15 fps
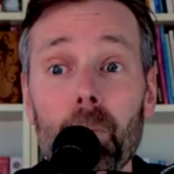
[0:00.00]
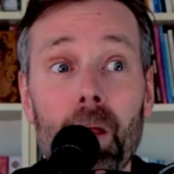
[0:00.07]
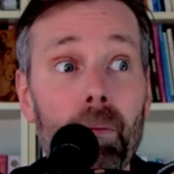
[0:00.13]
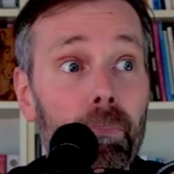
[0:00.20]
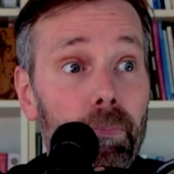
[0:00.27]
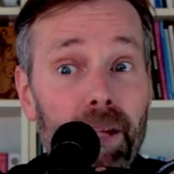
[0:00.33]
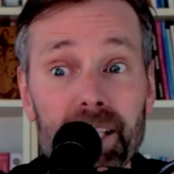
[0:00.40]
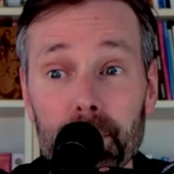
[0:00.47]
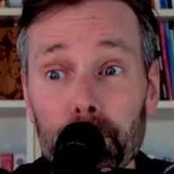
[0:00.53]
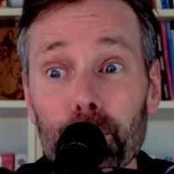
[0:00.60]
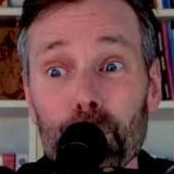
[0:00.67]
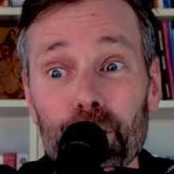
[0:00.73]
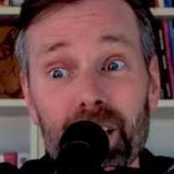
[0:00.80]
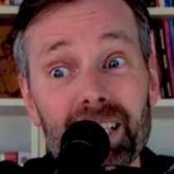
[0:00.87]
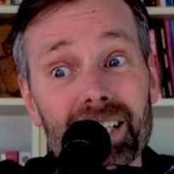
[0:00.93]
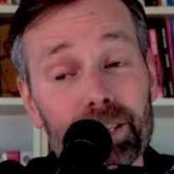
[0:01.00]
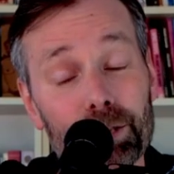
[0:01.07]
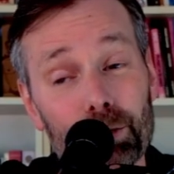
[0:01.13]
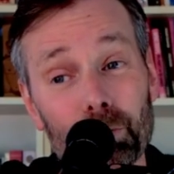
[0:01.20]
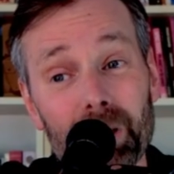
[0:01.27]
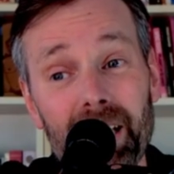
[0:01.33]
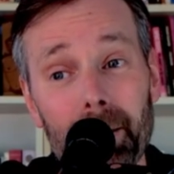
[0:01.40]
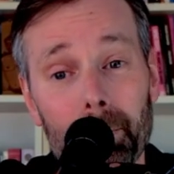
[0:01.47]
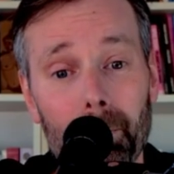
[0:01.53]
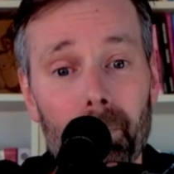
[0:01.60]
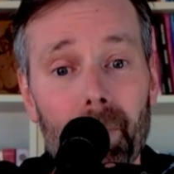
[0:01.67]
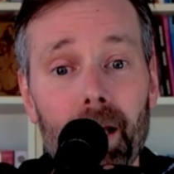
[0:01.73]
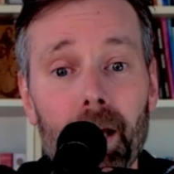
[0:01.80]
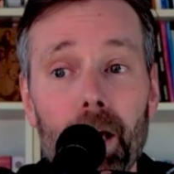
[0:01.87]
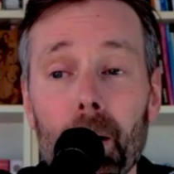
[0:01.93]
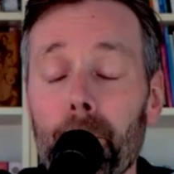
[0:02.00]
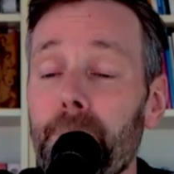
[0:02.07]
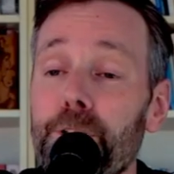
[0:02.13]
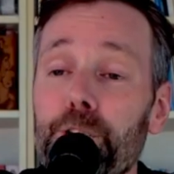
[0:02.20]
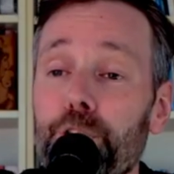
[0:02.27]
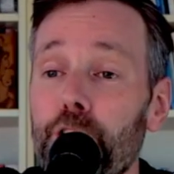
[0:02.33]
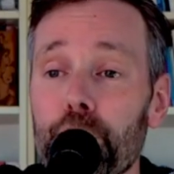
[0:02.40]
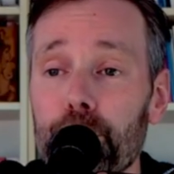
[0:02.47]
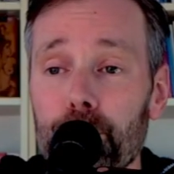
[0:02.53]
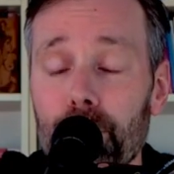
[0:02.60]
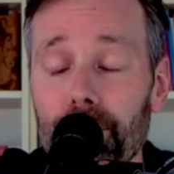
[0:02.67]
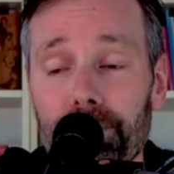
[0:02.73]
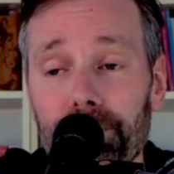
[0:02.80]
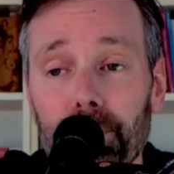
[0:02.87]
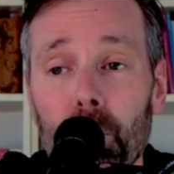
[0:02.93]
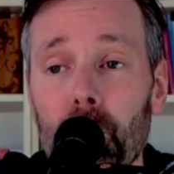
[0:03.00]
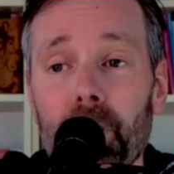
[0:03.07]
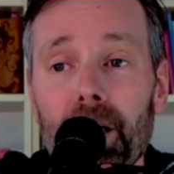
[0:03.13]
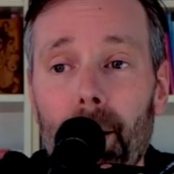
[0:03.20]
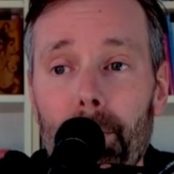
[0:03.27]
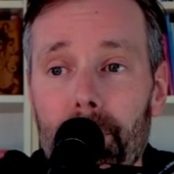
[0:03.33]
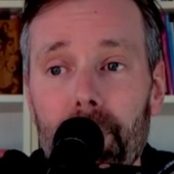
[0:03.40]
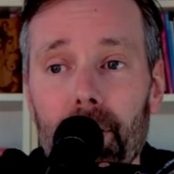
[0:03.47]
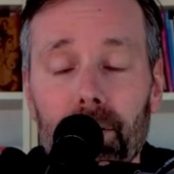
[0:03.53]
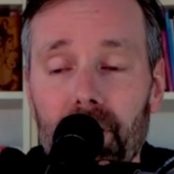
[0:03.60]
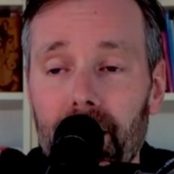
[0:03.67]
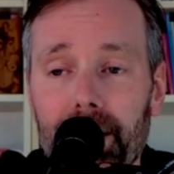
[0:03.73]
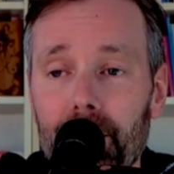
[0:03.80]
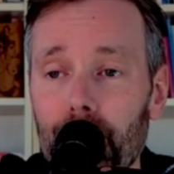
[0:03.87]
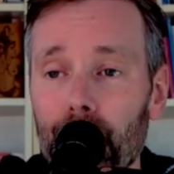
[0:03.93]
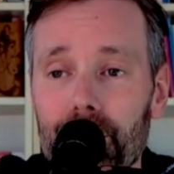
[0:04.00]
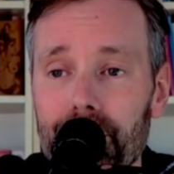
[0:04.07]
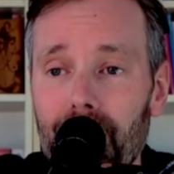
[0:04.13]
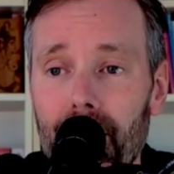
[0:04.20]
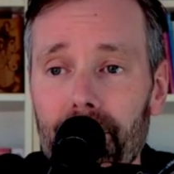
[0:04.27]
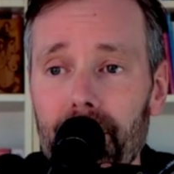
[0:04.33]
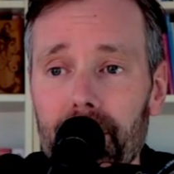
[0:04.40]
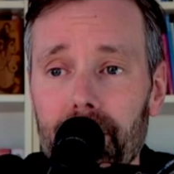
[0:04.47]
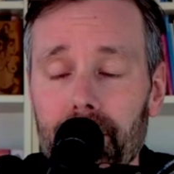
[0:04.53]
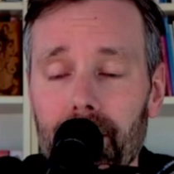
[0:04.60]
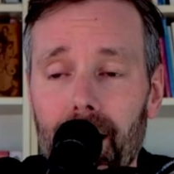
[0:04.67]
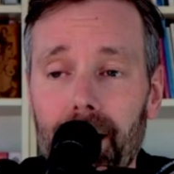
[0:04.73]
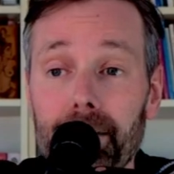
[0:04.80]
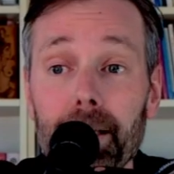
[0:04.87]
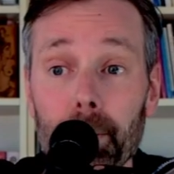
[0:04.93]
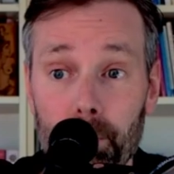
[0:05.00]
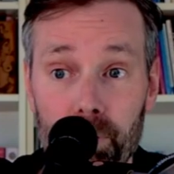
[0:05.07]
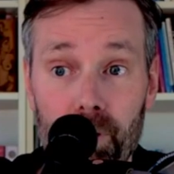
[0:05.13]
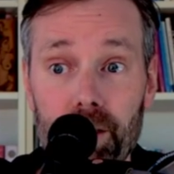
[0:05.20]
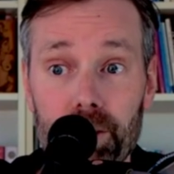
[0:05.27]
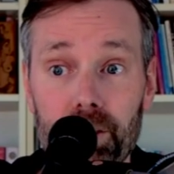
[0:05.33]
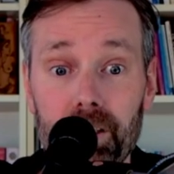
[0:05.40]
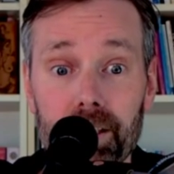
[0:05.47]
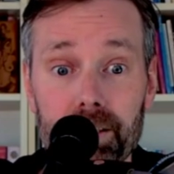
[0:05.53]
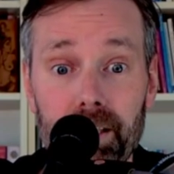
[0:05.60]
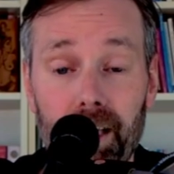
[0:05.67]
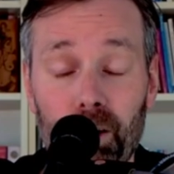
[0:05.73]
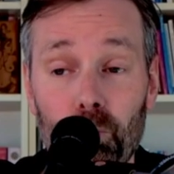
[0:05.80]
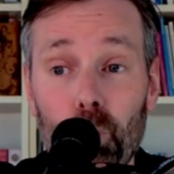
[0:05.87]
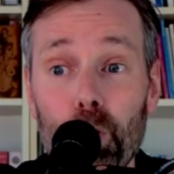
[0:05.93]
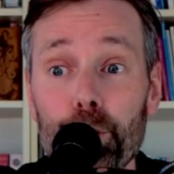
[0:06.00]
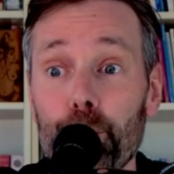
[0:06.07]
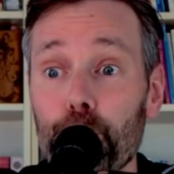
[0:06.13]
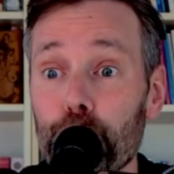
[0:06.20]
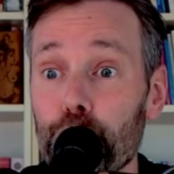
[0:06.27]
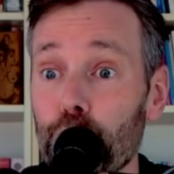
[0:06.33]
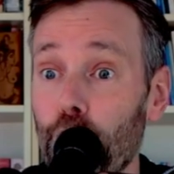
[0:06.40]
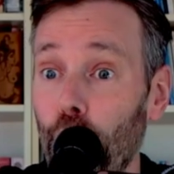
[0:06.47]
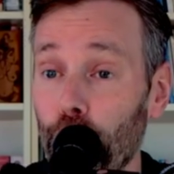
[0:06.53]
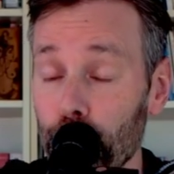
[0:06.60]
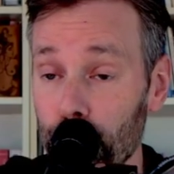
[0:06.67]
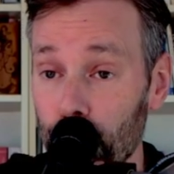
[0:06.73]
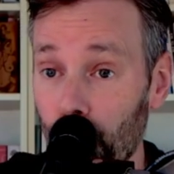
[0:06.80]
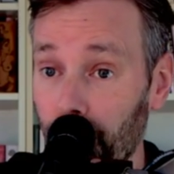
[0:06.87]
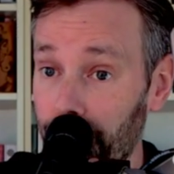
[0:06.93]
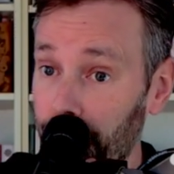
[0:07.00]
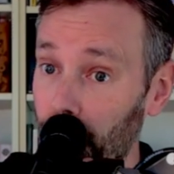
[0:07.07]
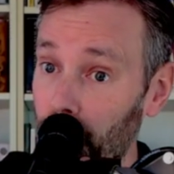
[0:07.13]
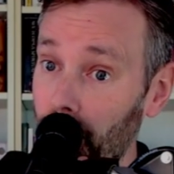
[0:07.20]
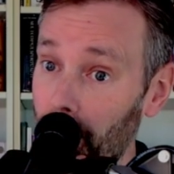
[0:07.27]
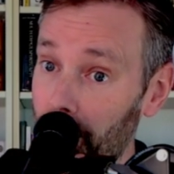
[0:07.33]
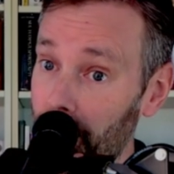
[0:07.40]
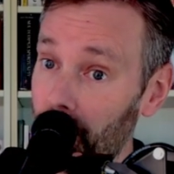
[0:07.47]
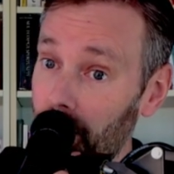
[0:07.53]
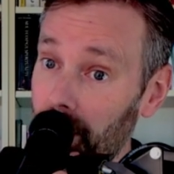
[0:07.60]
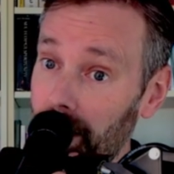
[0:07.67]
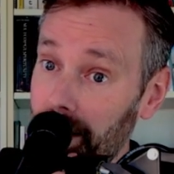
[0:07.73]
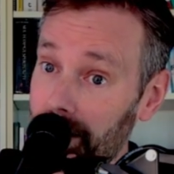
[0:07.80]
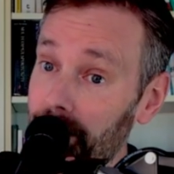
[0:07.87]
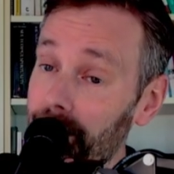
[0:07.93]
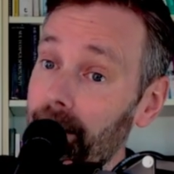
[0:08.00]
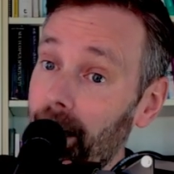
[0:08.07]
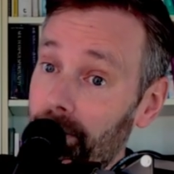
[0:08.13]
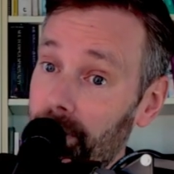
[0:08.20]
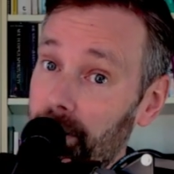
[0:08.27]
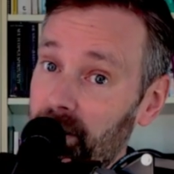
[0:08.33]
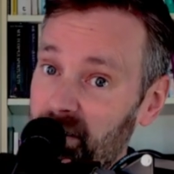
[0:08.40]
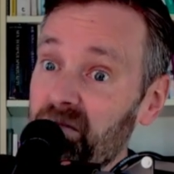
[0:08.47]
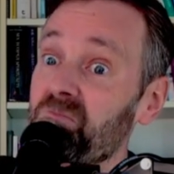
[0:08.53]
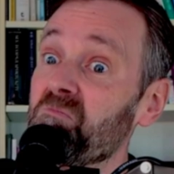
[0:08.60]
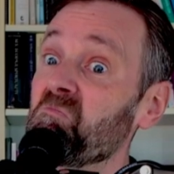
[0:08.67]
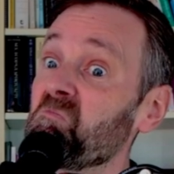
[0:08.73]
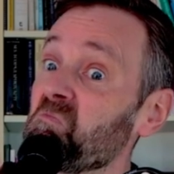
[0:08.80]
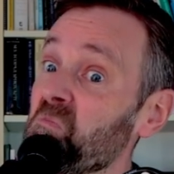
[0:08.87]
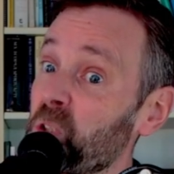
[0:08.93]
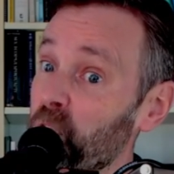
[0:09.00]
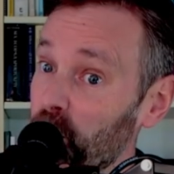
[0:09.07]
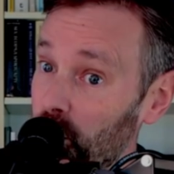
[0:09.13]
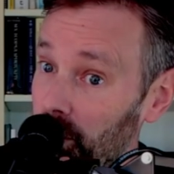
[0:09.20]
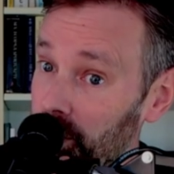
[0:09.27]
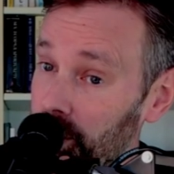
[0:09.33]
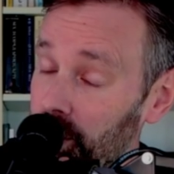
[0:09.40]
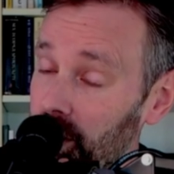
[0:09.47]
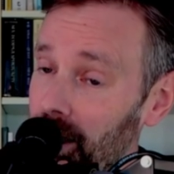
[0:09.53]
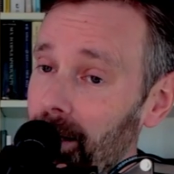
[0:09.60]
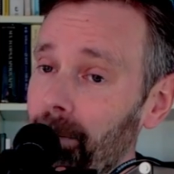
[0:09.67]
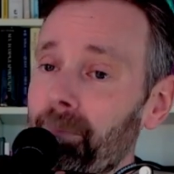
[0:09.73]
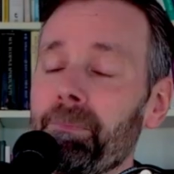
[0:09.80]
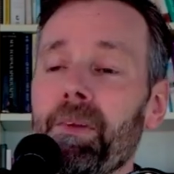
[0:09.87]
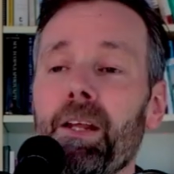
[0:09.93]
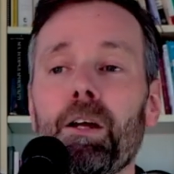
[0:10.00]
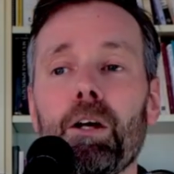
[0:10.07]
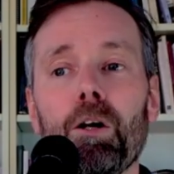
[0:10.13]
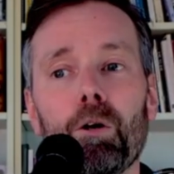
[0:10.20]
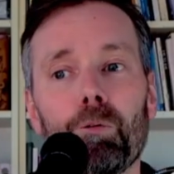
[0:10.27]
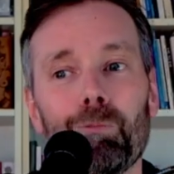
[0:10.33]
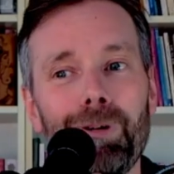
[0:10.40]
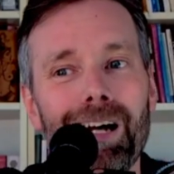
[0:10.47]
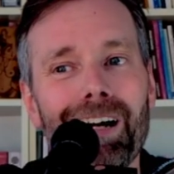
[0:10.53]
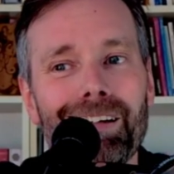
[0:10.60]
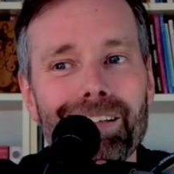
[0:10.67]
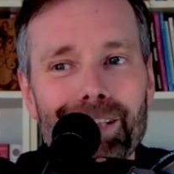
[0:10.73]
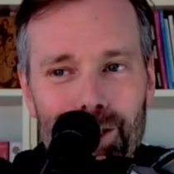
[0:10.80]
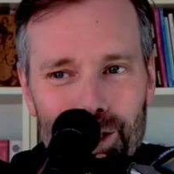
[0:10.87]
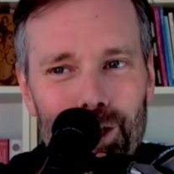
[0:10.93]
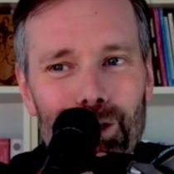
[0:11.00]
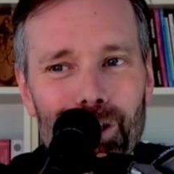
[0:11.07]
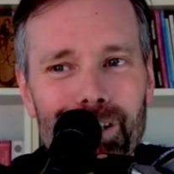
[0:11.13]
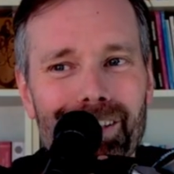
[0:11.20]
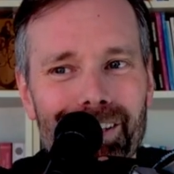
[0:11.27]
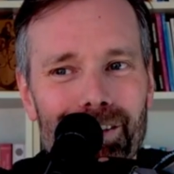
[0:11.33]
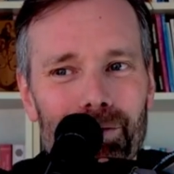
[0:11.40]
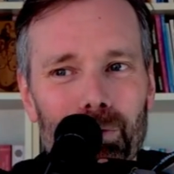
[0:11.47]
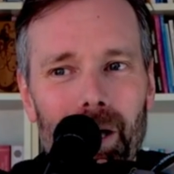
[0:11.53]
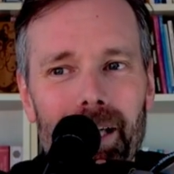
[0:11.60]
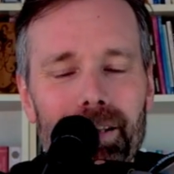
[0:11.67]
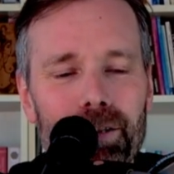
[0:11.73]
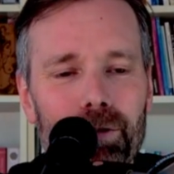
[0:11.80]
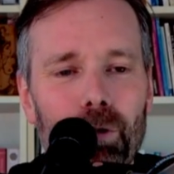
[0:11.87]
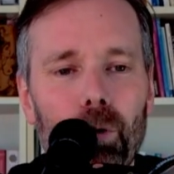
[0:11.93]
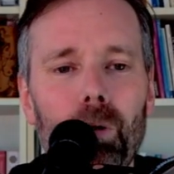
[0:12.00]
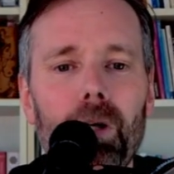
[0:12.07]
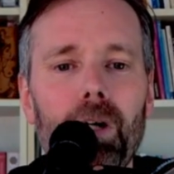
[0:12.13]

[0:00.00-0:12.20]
that's pretty extreme. But she just sort of floated up there like it was nothing. And the impression is like, well, you should also float up there like it's nothing. Shouldn't you? Well, you shouldn't, right? So